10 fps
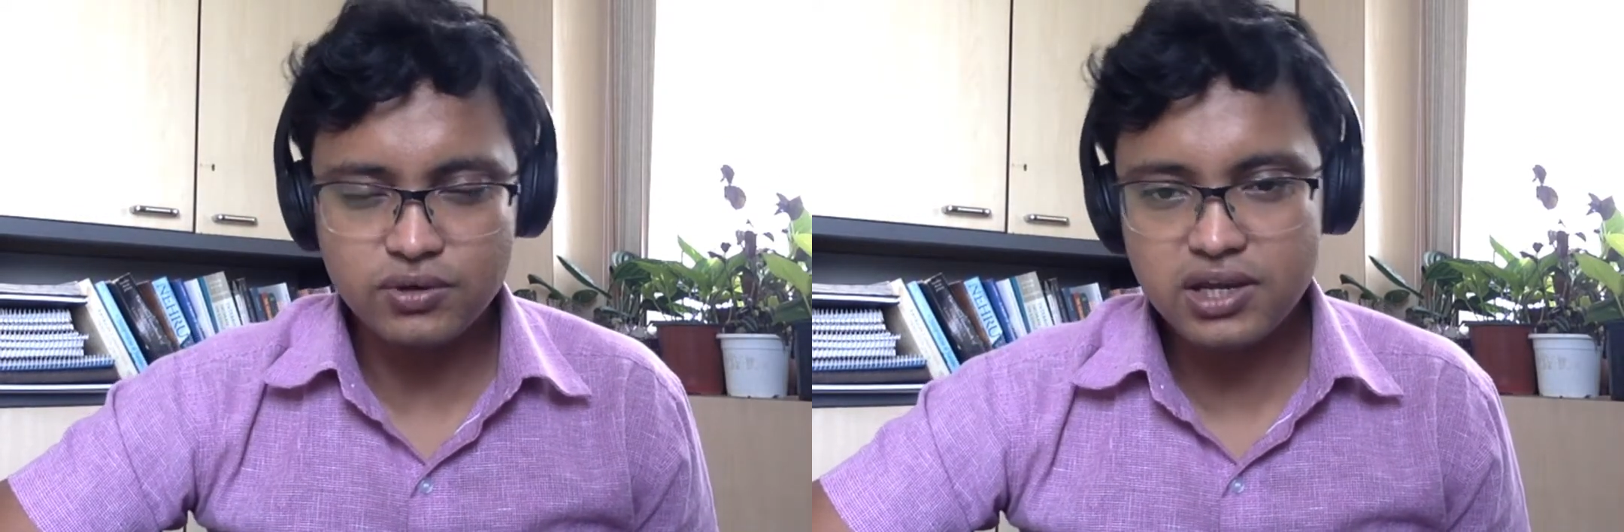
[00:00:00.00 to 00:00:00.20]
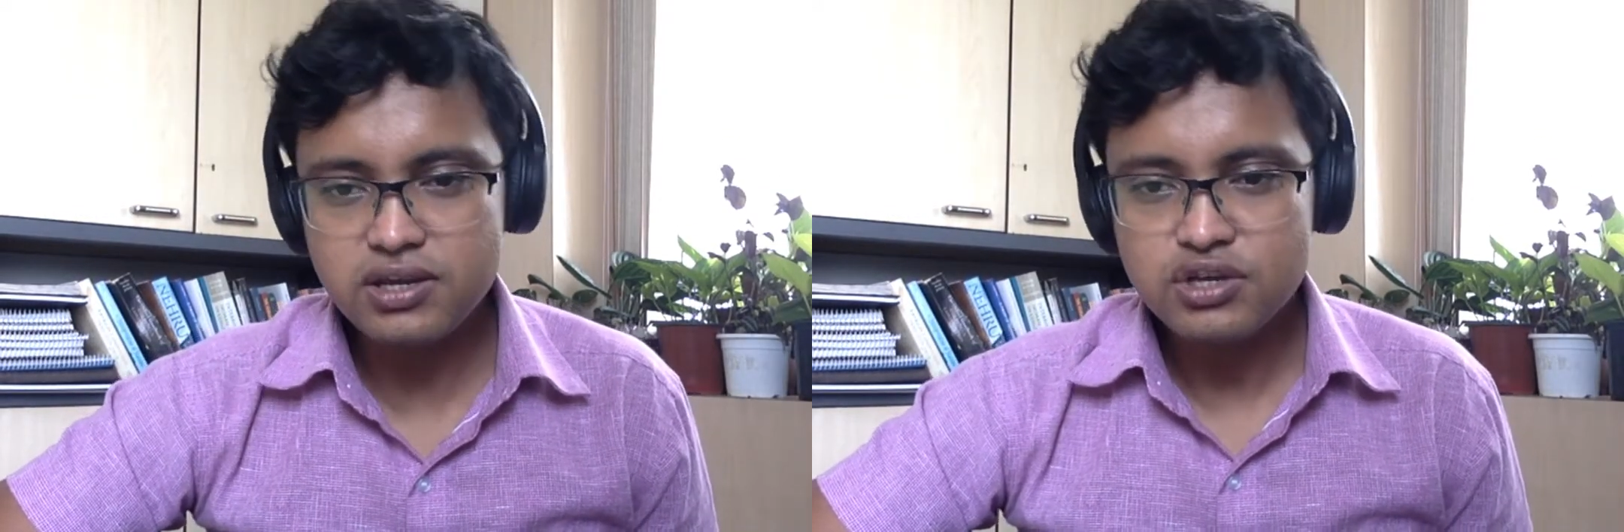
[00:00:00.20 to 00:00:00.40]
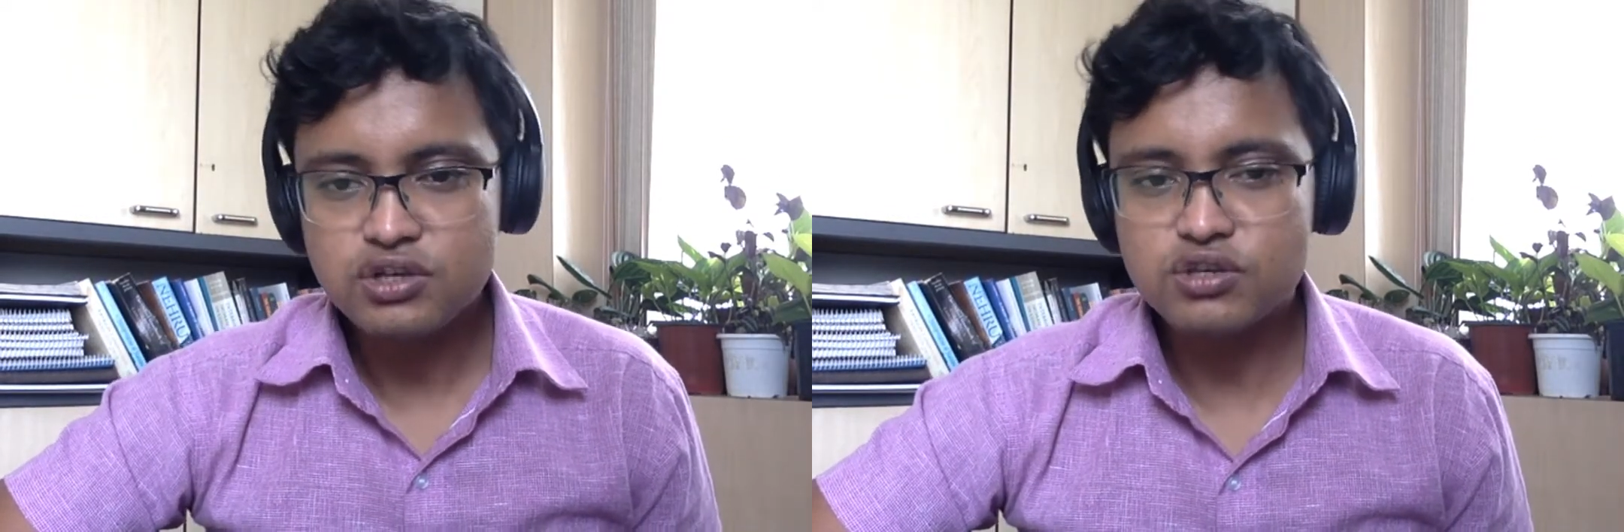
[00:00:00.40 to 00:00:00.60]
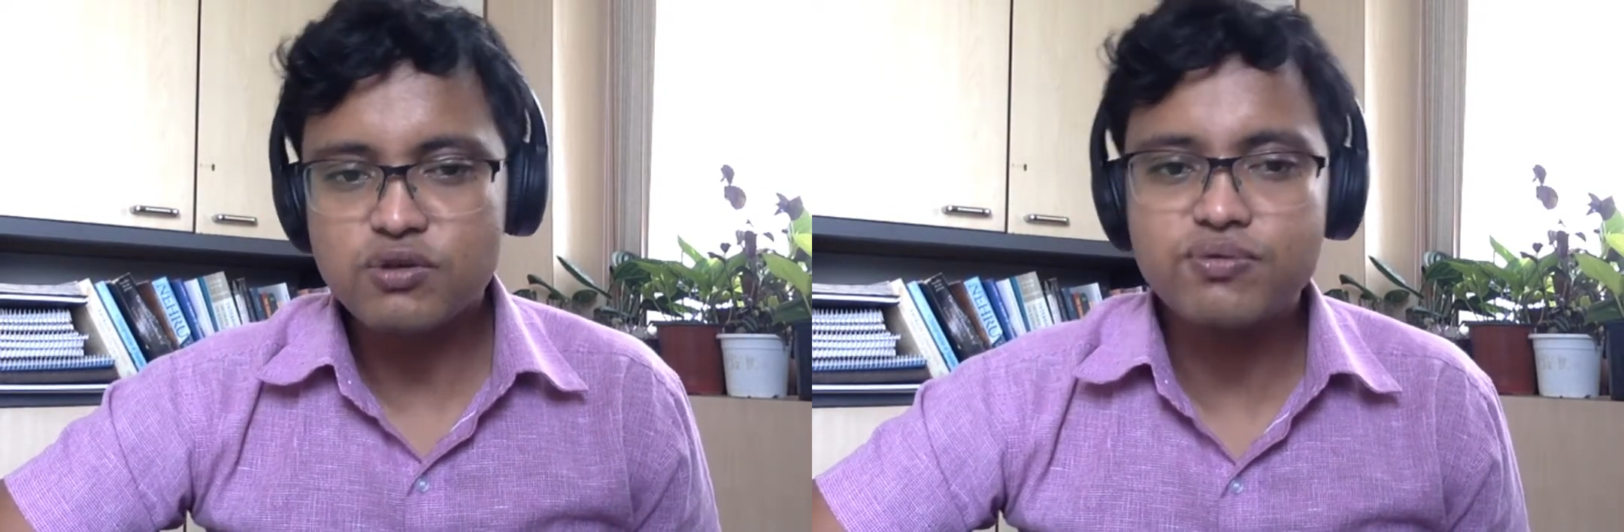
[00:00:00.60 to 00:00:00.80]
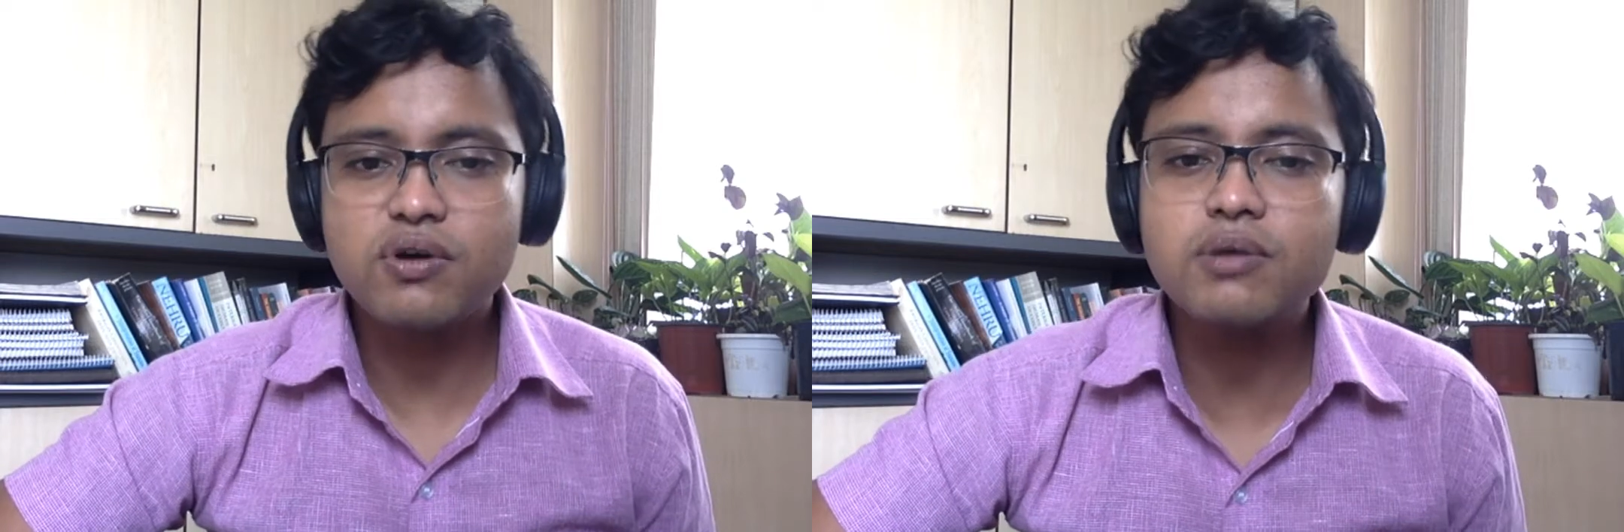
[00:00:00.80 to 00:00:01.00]
Okay,
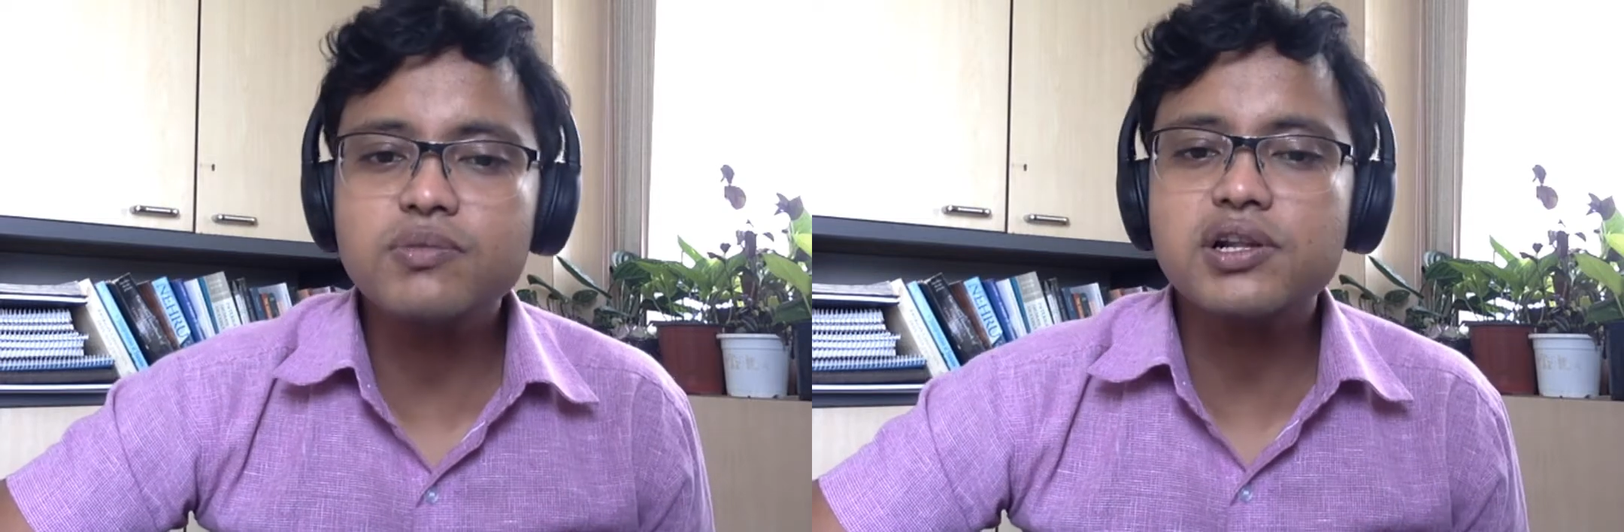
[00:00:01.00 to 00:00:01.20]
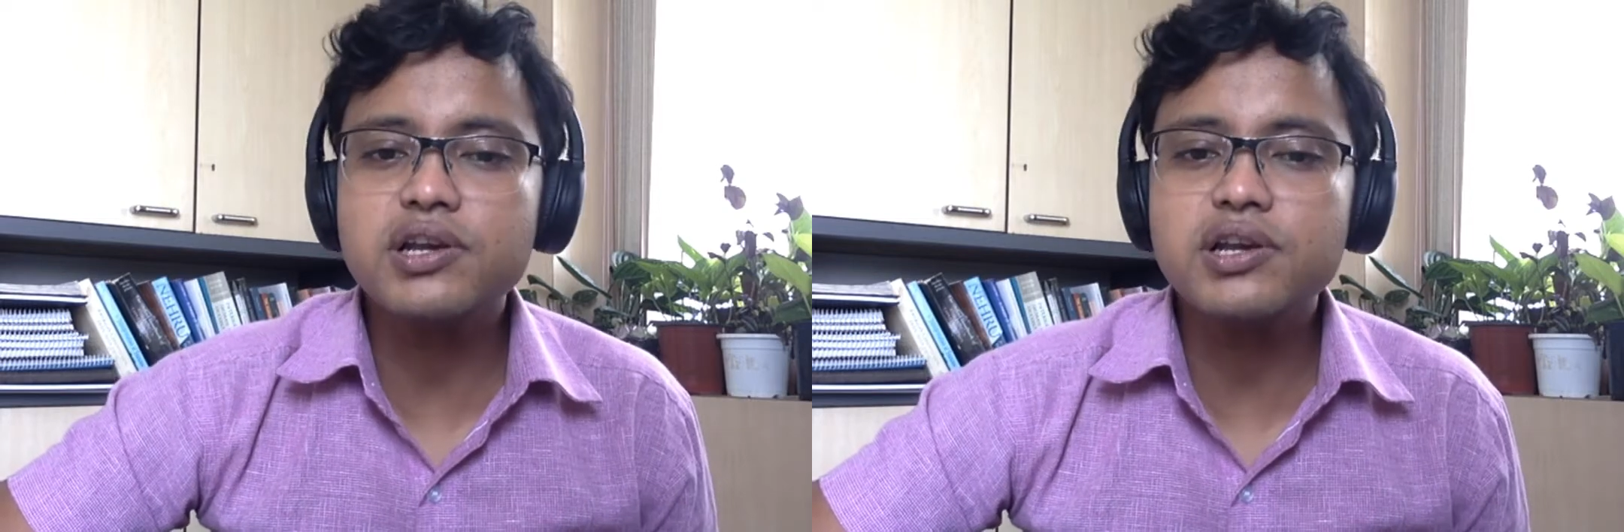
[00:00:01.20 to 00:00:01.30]
so formal